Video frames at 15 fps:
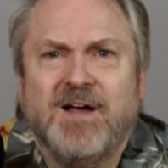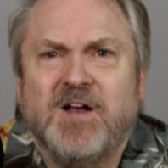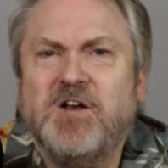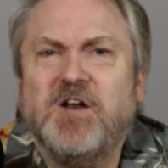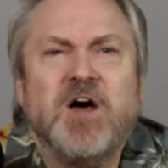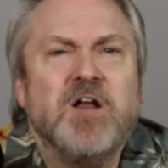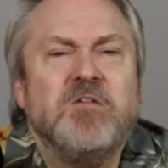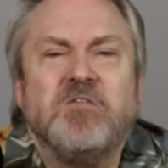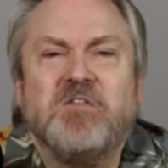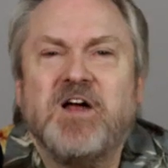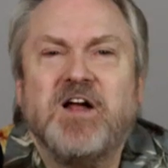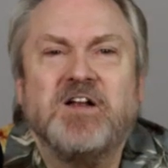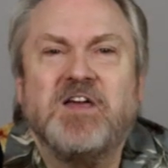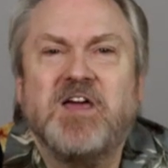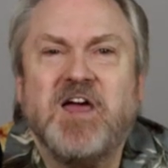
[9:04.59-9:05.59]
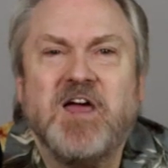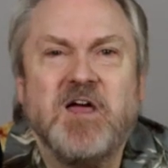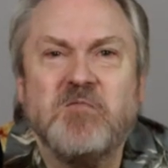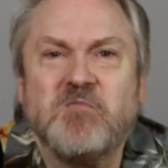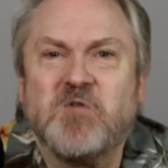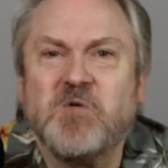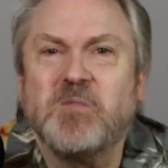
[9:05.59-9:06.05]
None of that
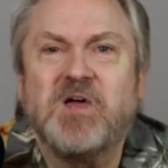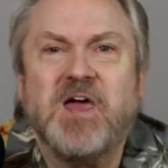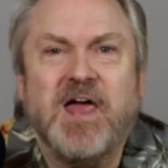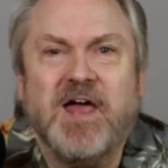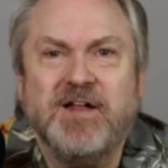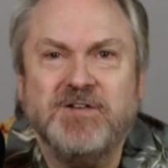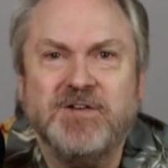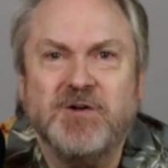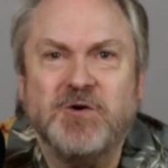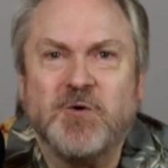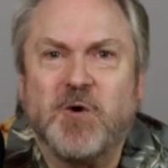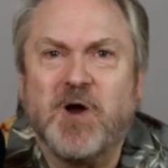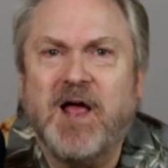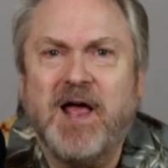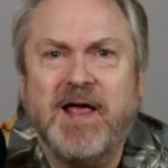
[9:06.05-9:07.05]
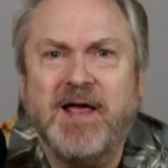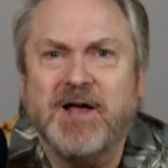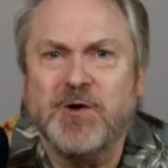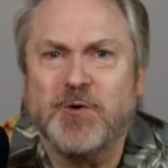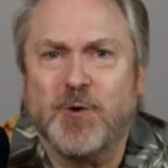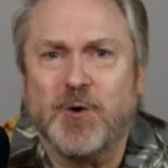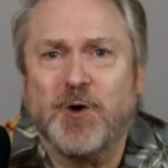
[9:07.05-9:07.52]
came from Kenyon or
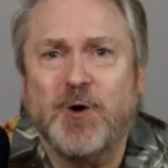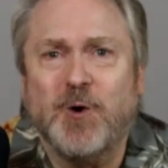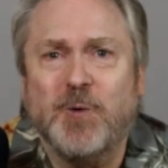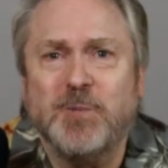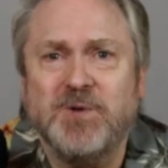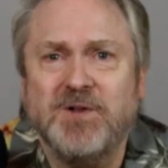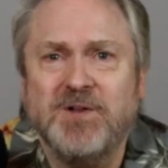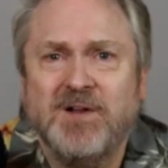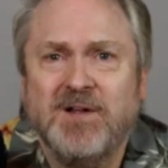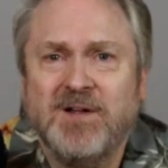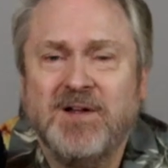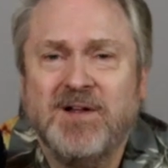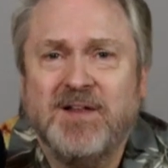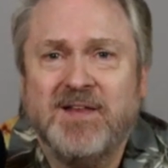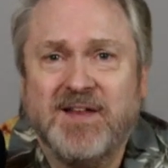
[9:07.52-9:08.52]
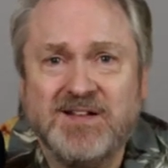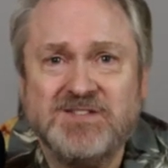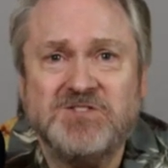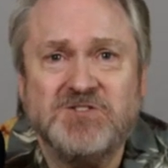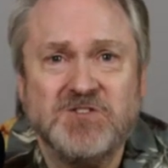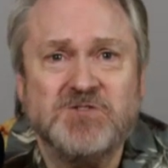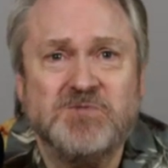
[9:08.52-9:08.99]
Hagin or Copeland.
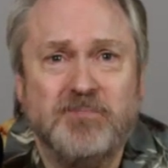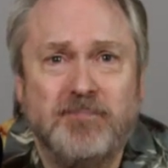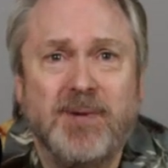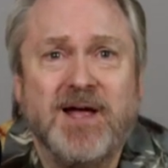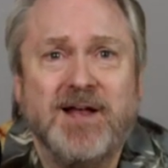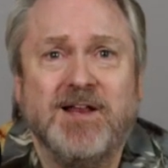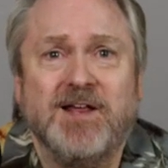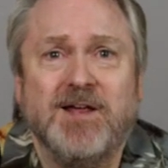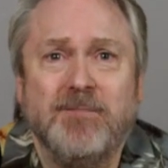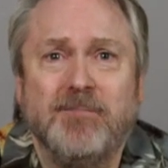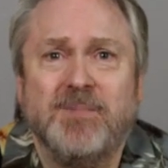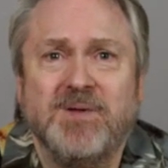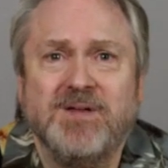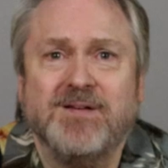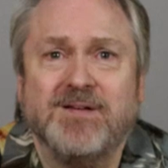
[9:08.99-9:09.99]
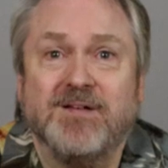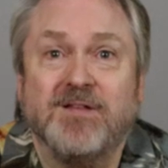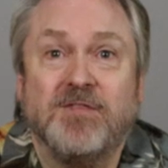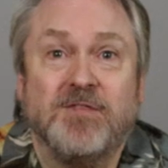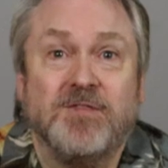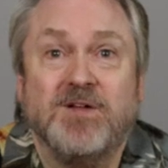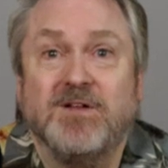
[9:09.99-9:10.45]
That's just Benny being a
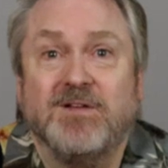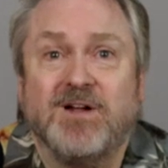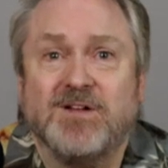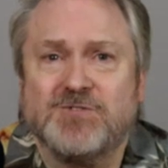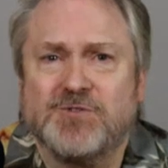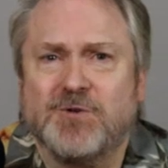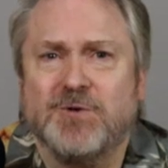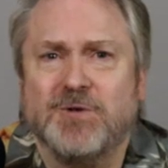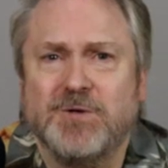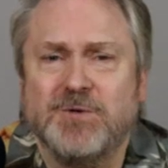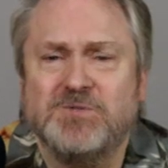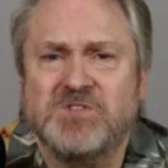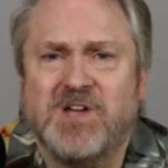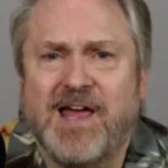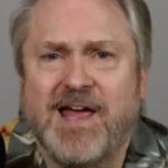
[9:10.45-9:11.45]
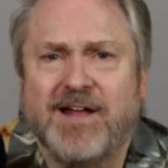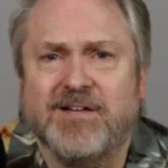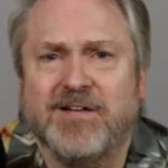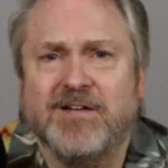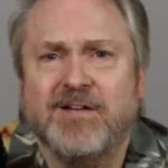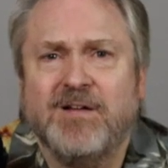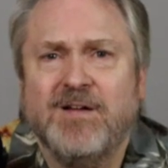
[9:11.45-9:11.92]
theological loose
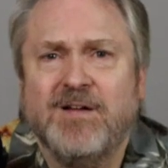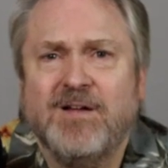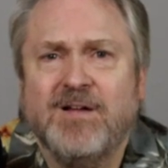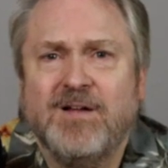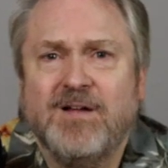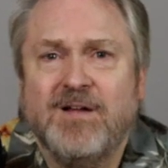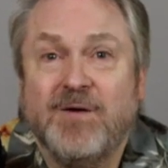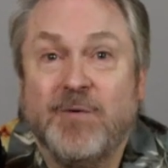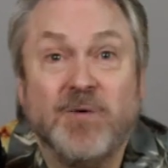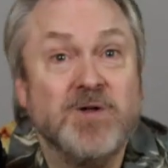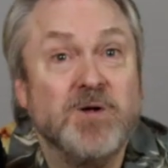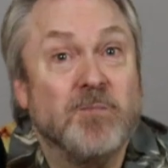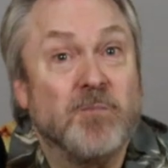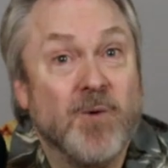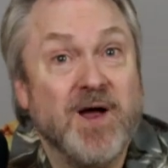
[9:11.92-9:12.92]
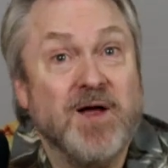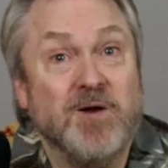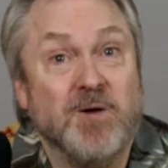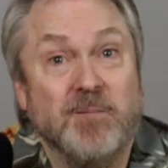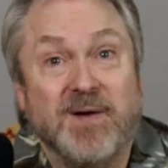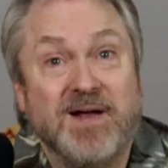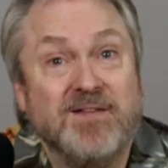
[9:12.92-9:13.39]
cannon. William
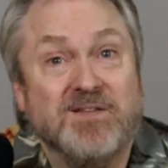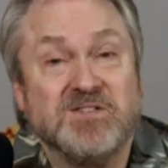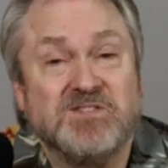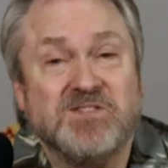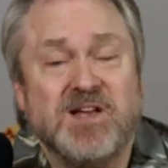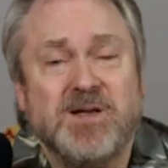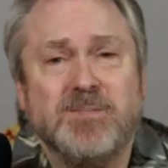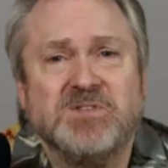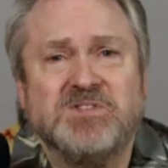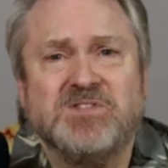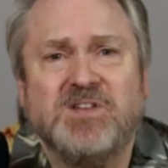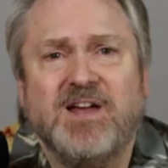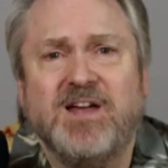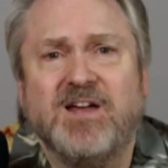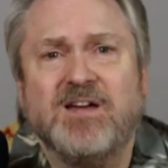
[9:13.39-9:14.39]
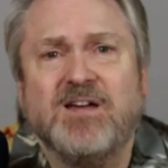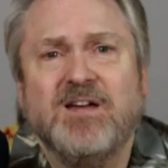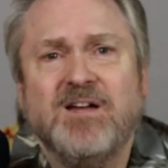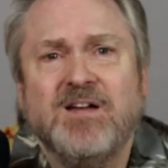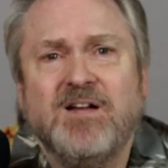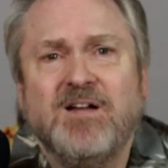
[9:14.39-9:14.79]
Branham made the same mistake.